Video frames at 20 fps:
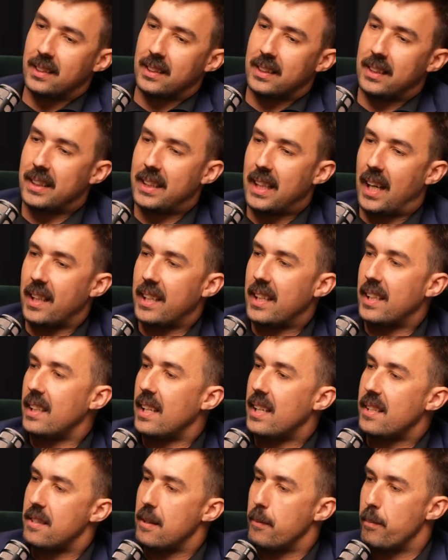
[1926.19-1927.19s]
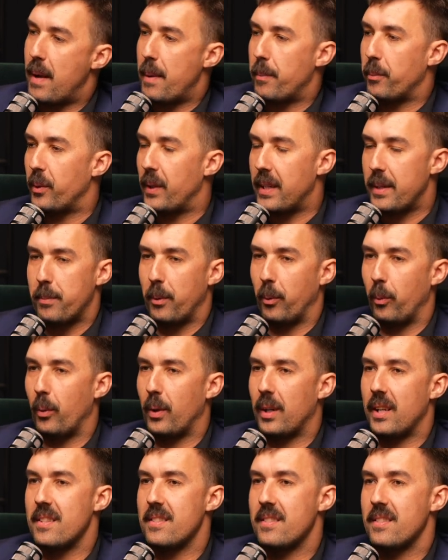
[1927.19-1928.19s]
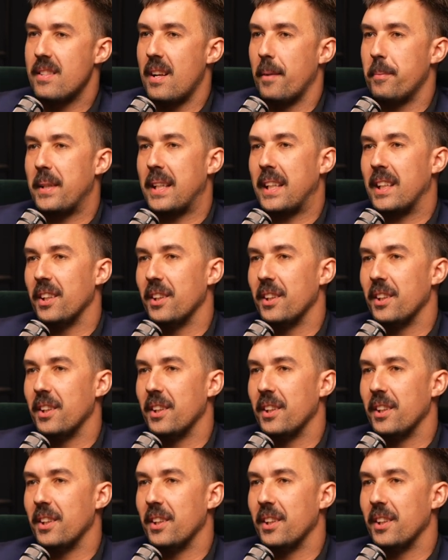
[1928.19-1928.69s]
You've done it, it's a memory. But what is something